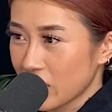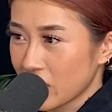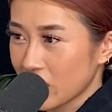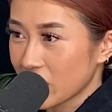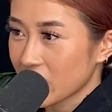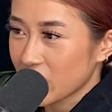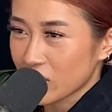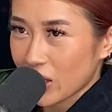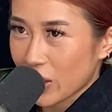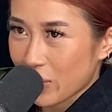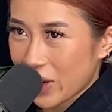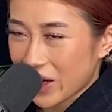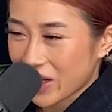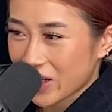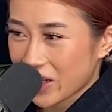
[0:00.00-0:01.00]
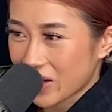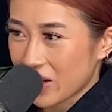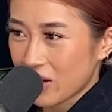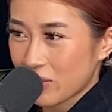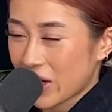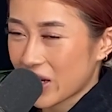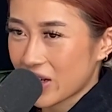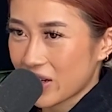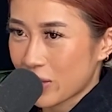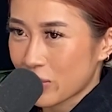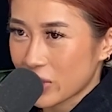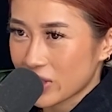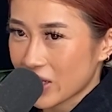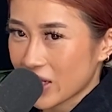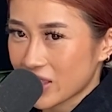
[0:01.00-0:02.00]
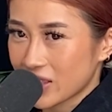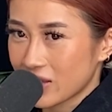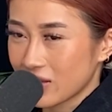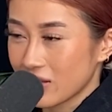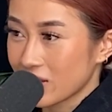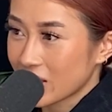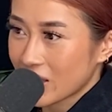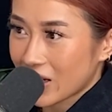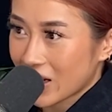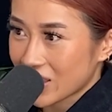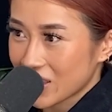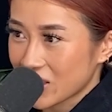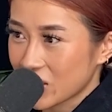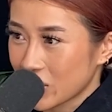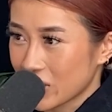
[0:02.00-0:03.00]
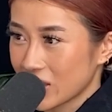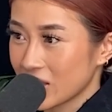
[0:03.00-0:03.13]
because like my number's like connected to it.